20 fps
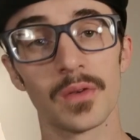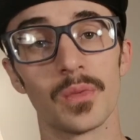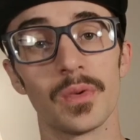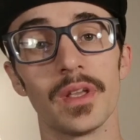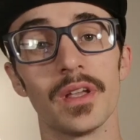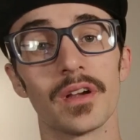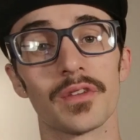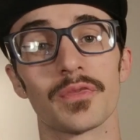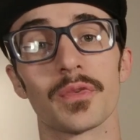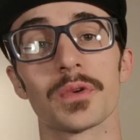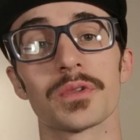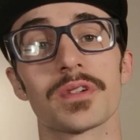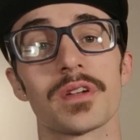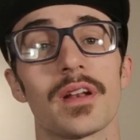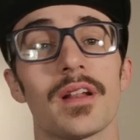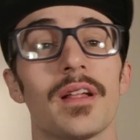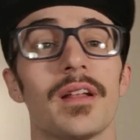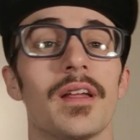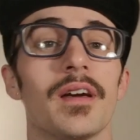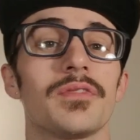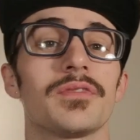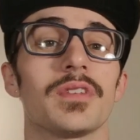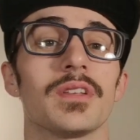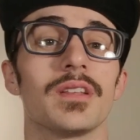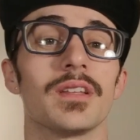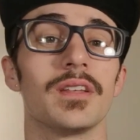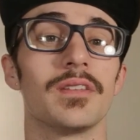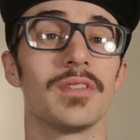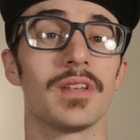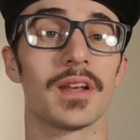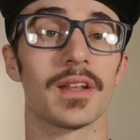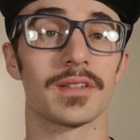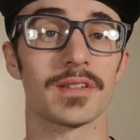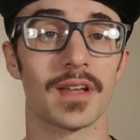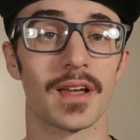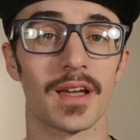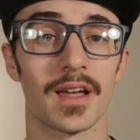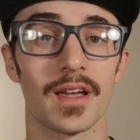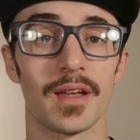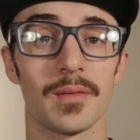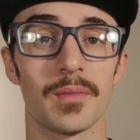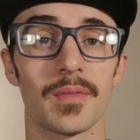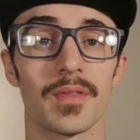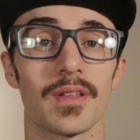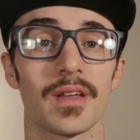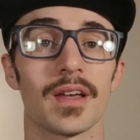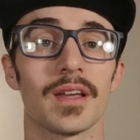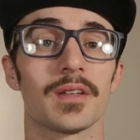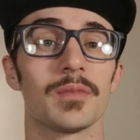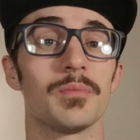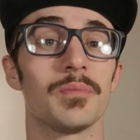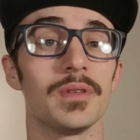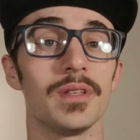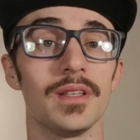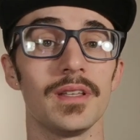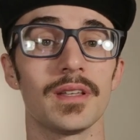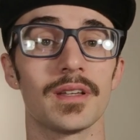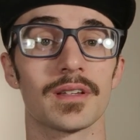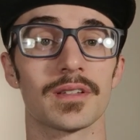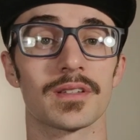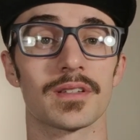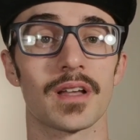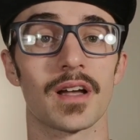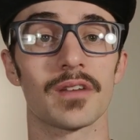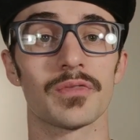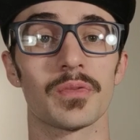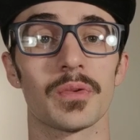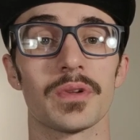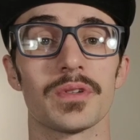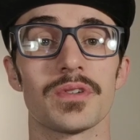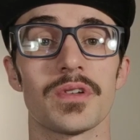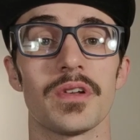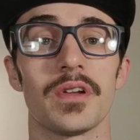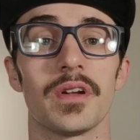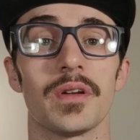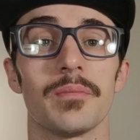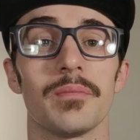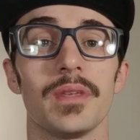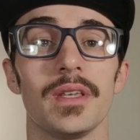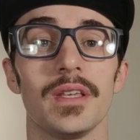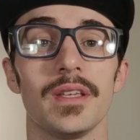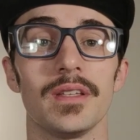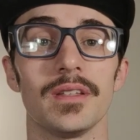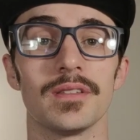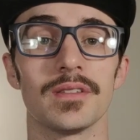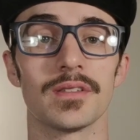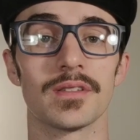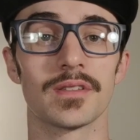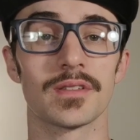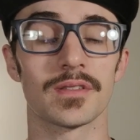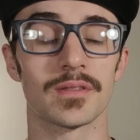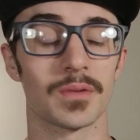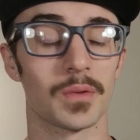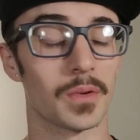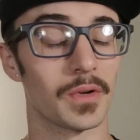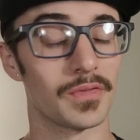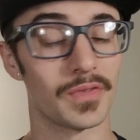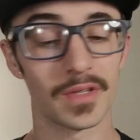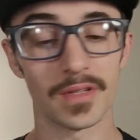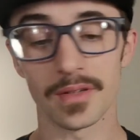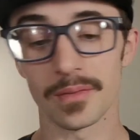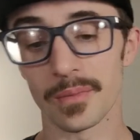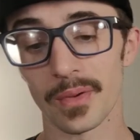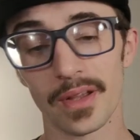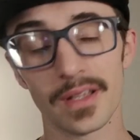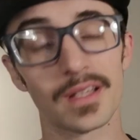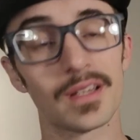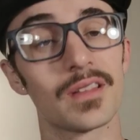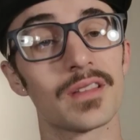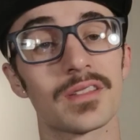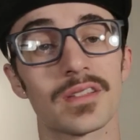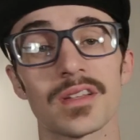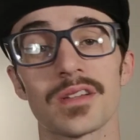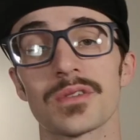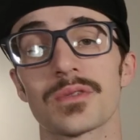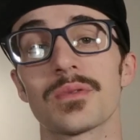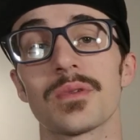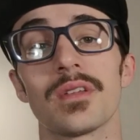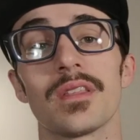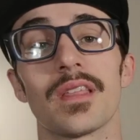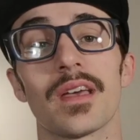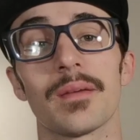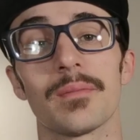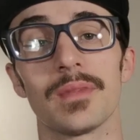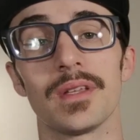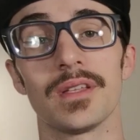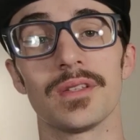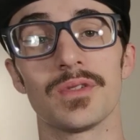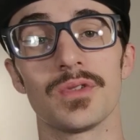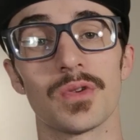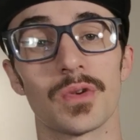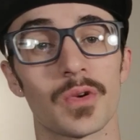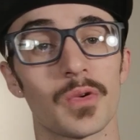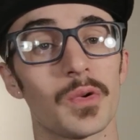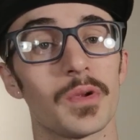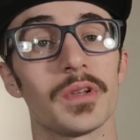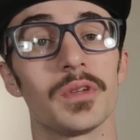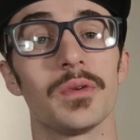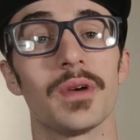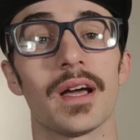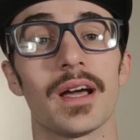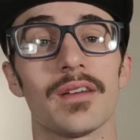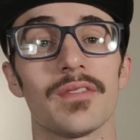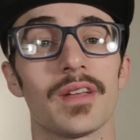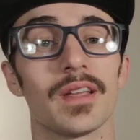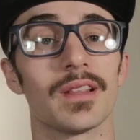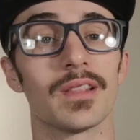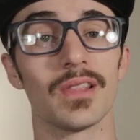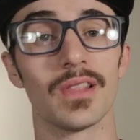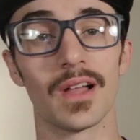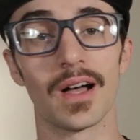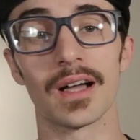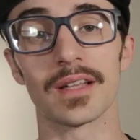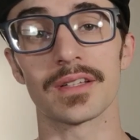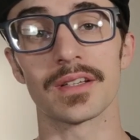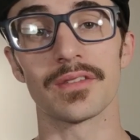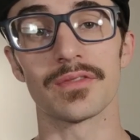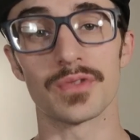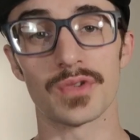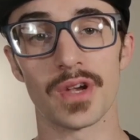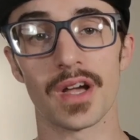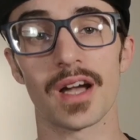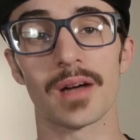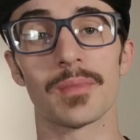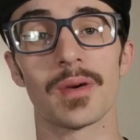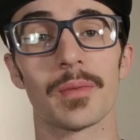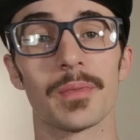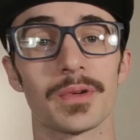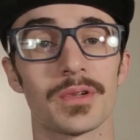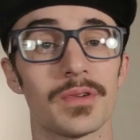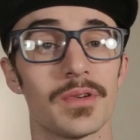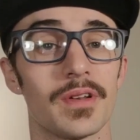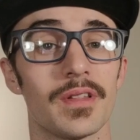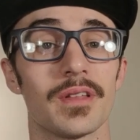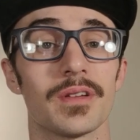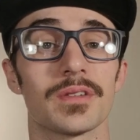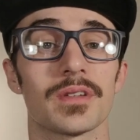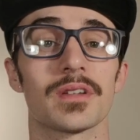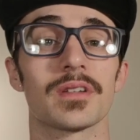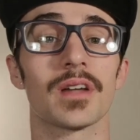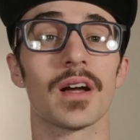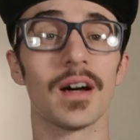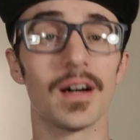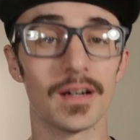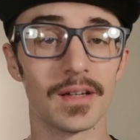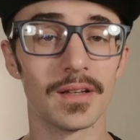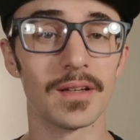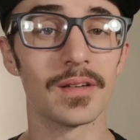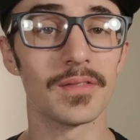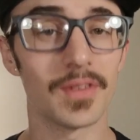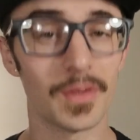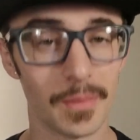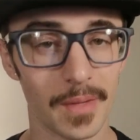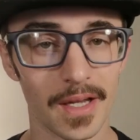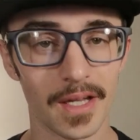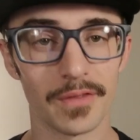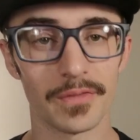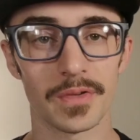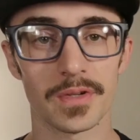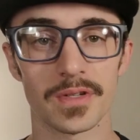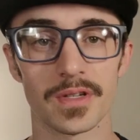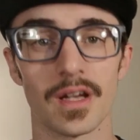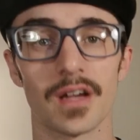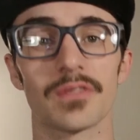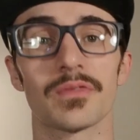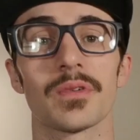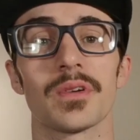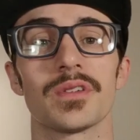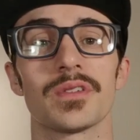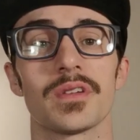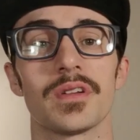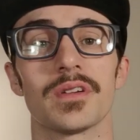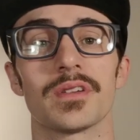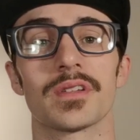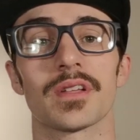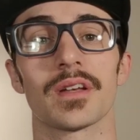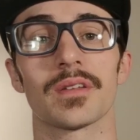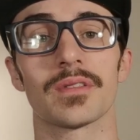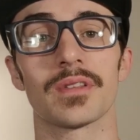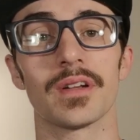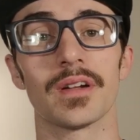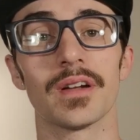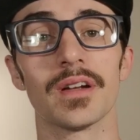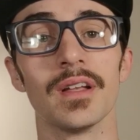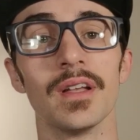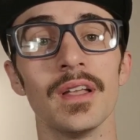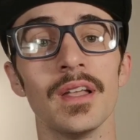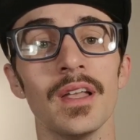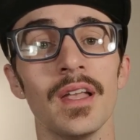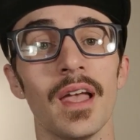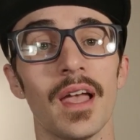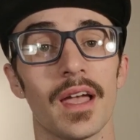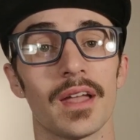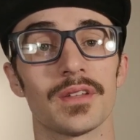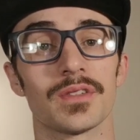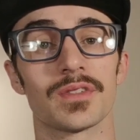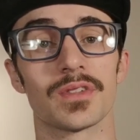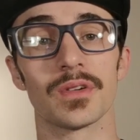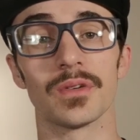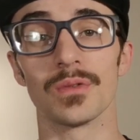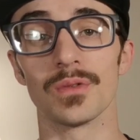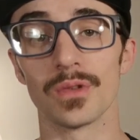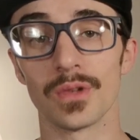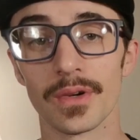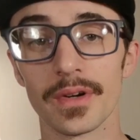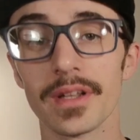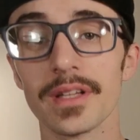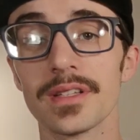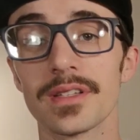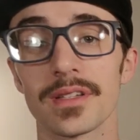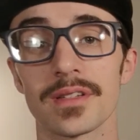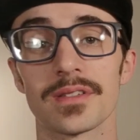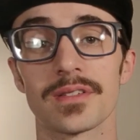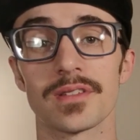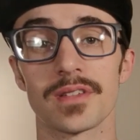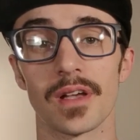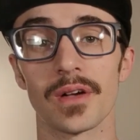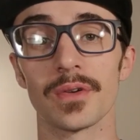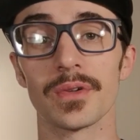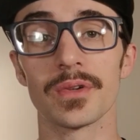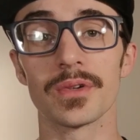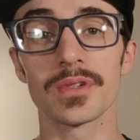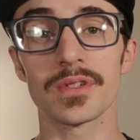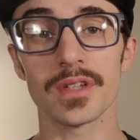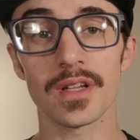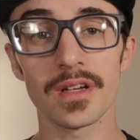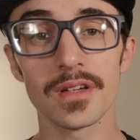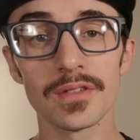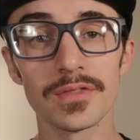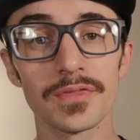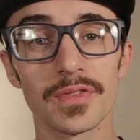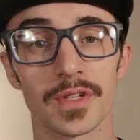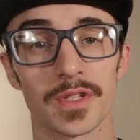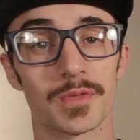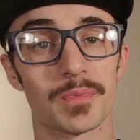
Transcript: We are fortunate enough to live in a time that being a software engineer means, or if you can break into this industry, that means you're going to have a lot of job opportunity. There's a ton of demand for software engineers out there. And so learning to sell yourself,